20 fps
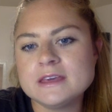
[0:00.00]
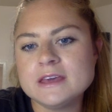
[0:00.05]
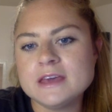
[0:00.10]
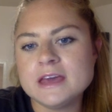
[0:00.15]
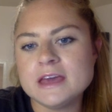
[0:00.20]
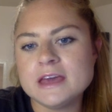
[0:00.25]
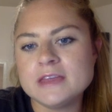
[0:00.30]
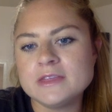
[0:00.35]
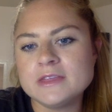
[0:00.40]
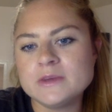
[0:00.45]

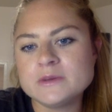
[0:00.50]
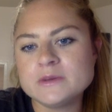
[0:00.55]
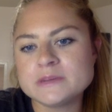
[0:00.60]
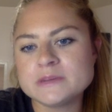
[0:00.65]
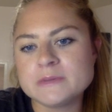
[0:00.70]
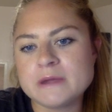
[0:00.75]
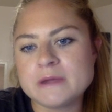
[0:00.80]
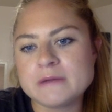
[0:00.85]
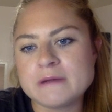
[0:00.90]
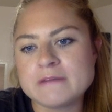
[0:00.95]
And those are
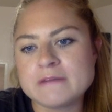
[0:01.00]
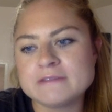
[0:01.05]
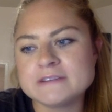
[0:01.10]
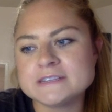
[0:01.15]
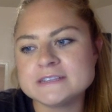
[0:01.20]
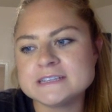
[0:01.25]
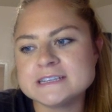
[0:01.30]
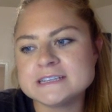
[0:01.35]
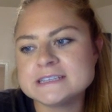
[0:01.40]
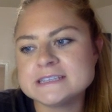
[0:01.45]
my
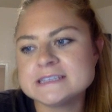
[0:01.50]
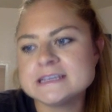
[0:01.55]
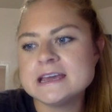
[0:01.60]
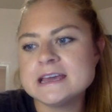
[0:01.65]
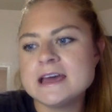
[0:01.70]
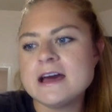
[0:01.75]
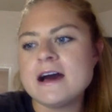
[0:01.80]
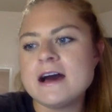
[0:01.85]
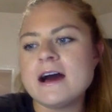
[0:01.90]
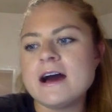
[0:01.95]
references.
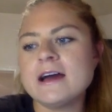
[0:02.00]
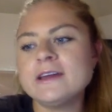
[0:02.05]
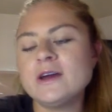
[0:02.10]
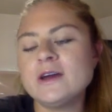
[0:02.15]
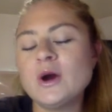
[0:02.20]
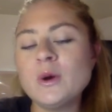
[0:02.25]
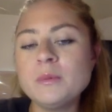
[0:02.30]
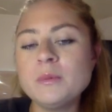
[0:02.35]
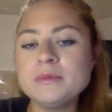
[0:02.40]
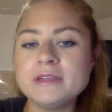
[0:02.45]
I
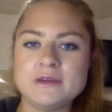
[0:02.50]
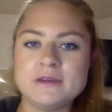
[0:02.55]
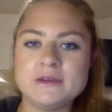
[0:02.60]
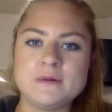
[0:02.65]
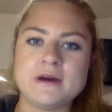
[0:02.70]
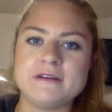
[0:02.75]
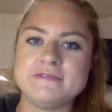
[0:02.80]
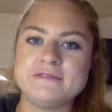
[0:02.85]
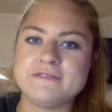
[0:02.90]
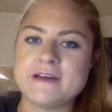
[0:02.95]
hope that you
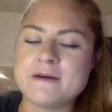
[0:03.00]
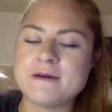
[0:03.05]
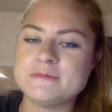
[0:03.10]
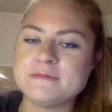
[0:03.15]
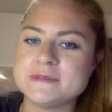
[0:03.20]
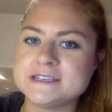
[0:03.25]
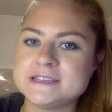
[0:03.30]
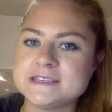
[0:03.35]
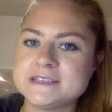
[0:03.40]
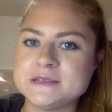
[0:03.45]
have
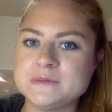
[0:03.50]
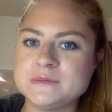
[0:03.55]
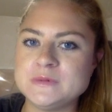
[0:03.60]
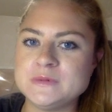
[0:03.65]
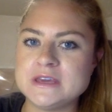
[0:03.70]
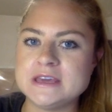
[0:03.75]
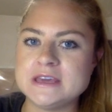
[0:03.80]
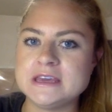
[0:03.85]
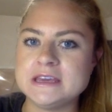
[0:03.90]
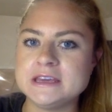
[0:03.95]
found this to
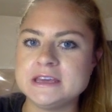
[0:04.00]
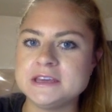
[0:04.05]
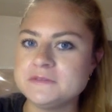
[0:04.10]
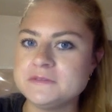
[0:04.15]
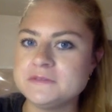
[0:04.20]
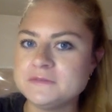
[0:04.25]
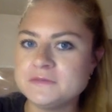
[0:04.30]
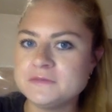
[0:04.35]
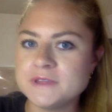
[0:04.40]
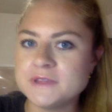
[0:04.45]
be
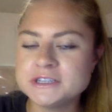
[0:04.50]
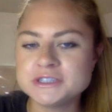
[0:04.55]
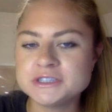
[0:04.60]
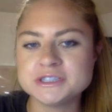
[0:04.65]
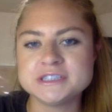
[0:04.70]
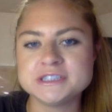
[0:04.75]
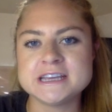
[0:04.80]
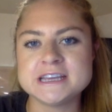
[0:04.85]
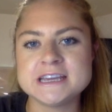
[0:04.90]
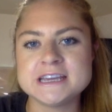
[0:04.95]

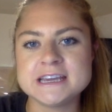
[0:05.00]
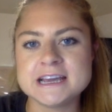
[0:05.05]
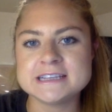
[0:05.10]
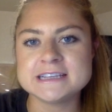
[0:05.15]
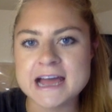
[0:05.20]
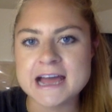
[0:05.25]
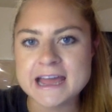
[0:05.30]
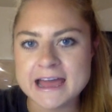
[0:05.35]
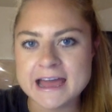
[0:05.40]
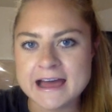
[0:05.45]
interesting as
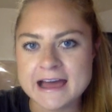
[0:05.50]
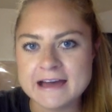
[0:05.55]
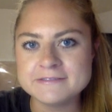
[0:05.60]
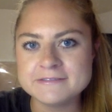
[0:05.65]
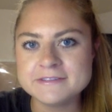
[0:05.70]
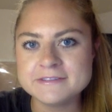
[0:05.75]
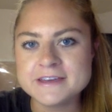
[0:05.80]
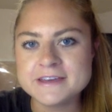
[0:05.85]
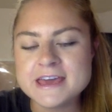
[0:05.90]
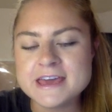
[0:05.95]
I
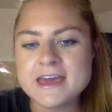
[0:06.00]
have,